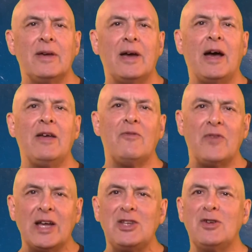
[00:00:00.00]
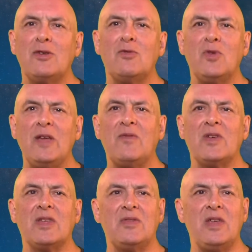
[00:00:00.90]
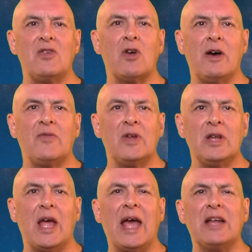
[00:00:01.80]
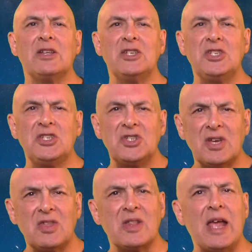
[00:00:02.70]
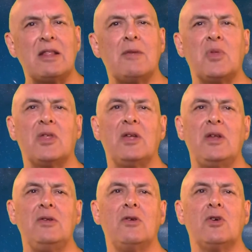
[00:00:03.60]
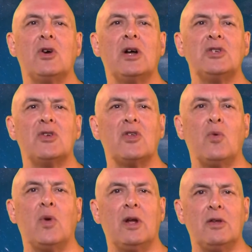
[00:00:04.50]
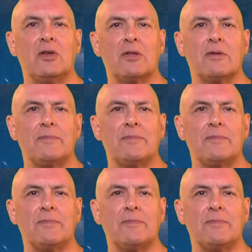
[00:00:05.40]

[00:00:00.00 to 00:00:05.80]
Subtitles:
I invite you to revisit these often and to just let them sit in your conscious awareness.